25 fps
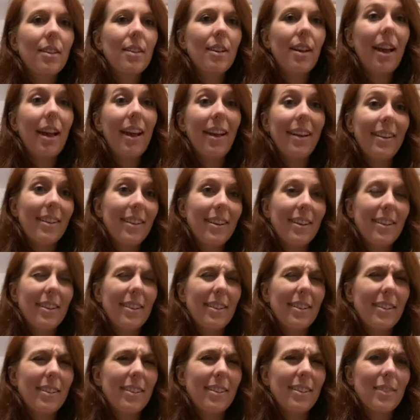ahead
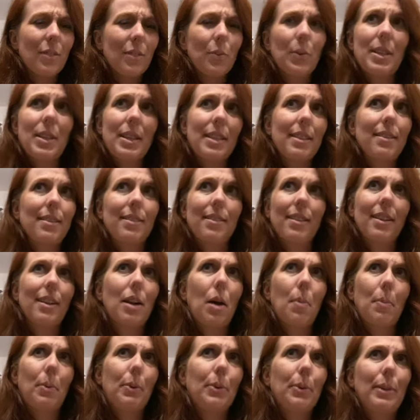within a
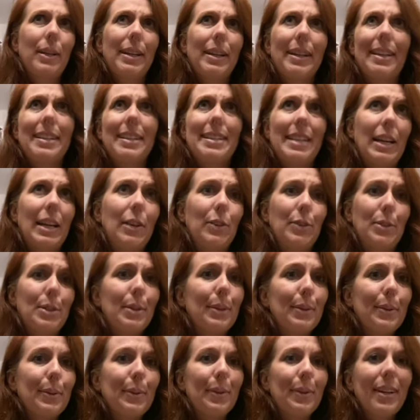couple, like a day or
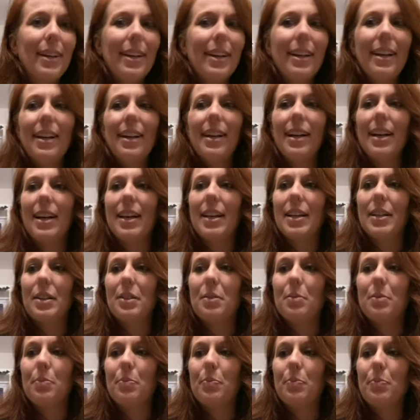two.
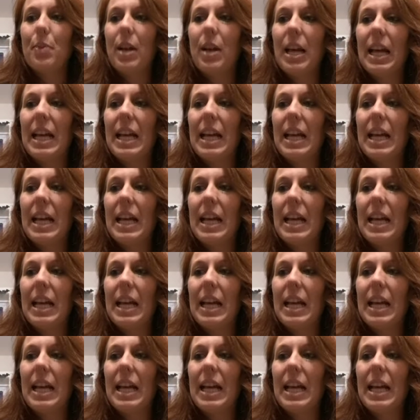And